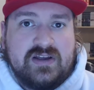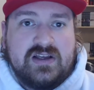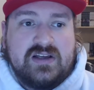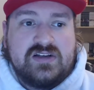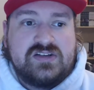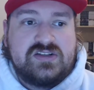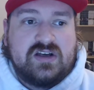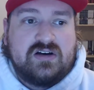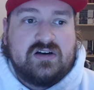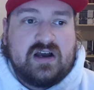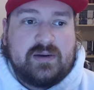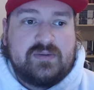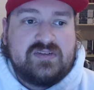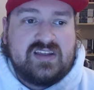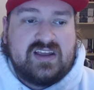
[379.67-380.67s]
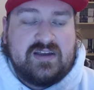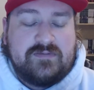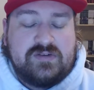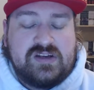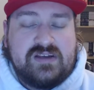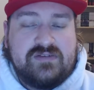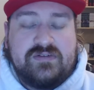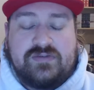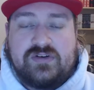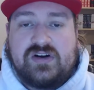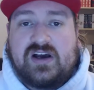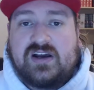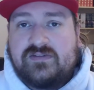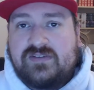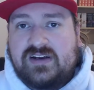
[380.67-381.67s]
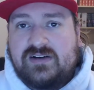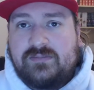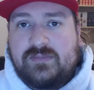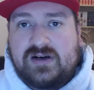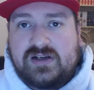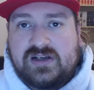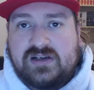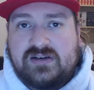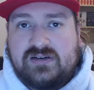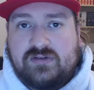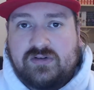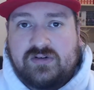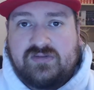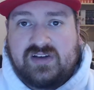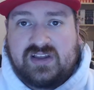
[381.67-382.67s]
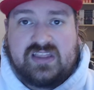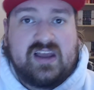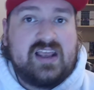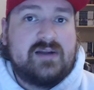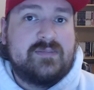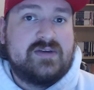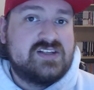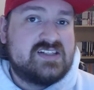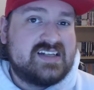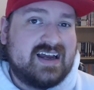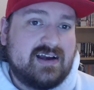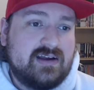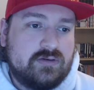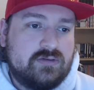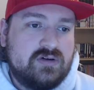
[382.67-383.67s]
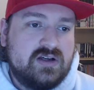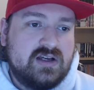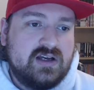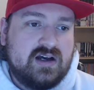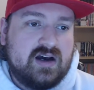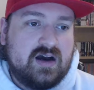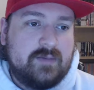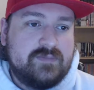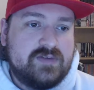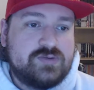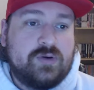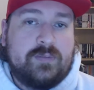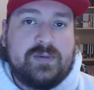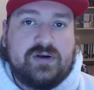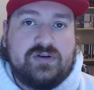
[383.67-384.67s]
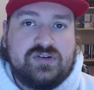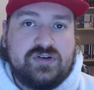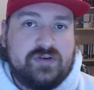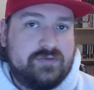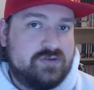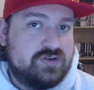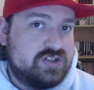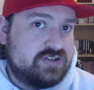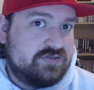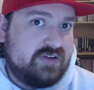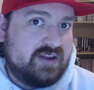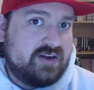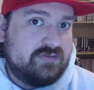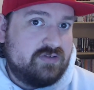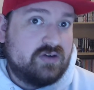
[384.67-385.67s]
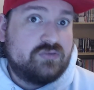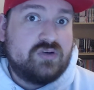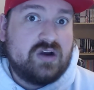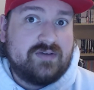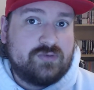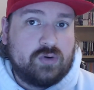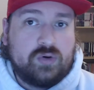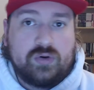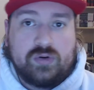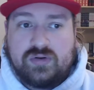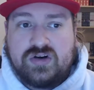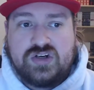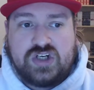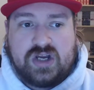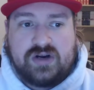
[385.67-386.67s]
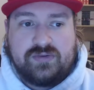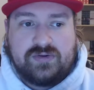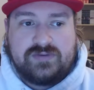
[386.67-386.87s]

so I would say even if you're not a fan of manga or like the anime style, this will appeal to you if you're just a fan of Lovecraft or horror in general.